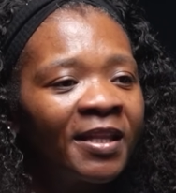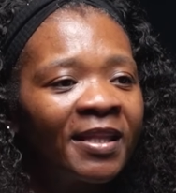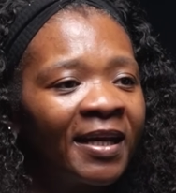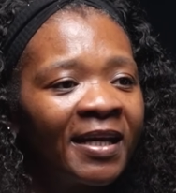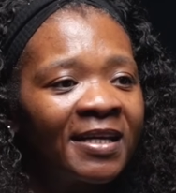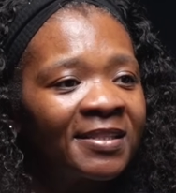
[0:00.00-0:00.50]

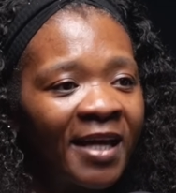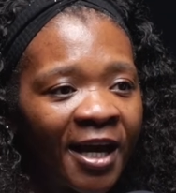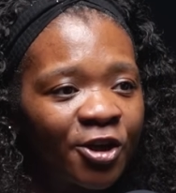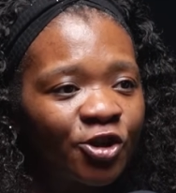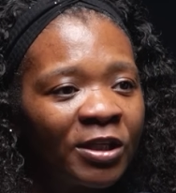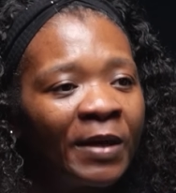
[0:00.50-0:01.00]
that is
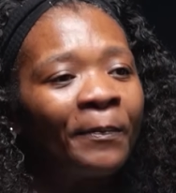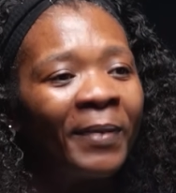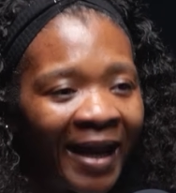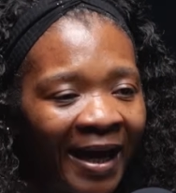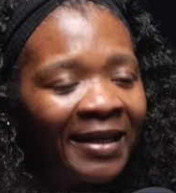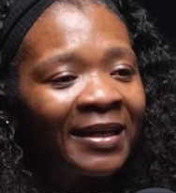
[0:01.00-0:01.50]
actually
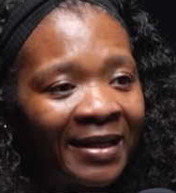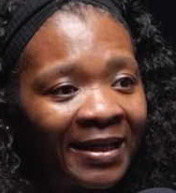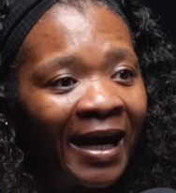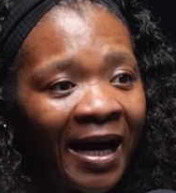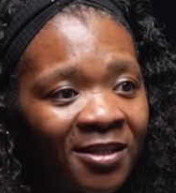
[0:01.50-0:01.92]
blinding